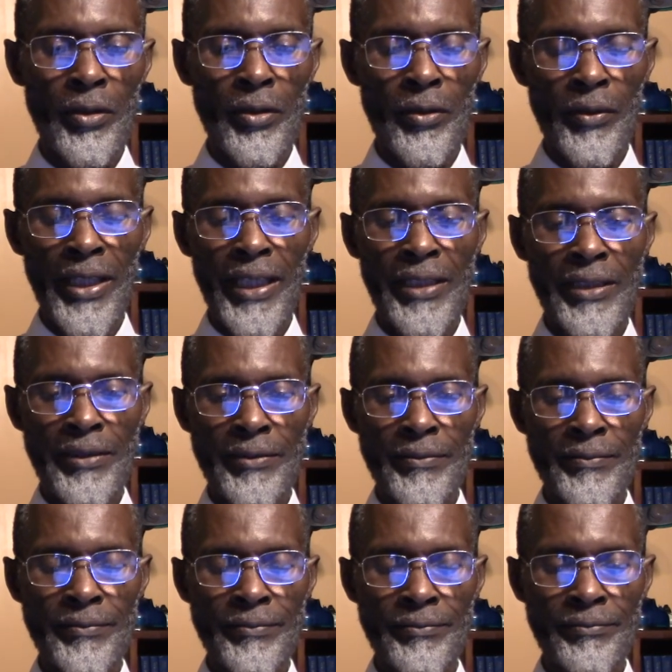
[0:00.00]
well,
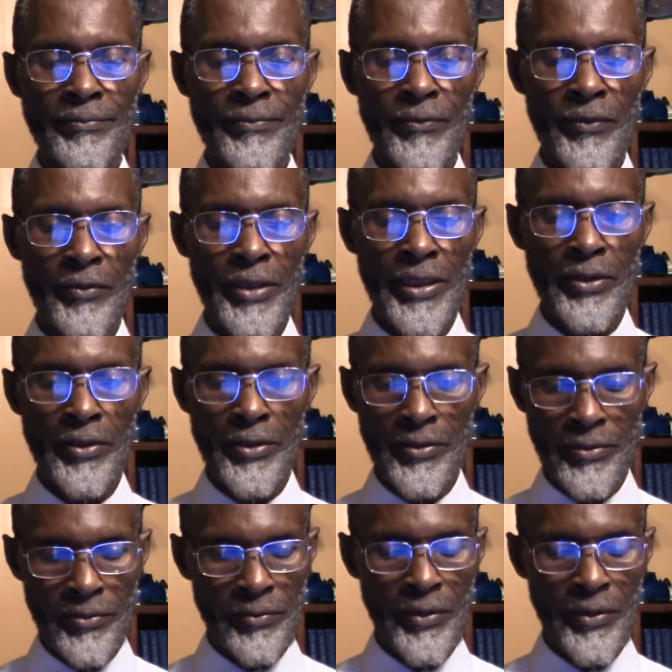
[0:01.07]
we could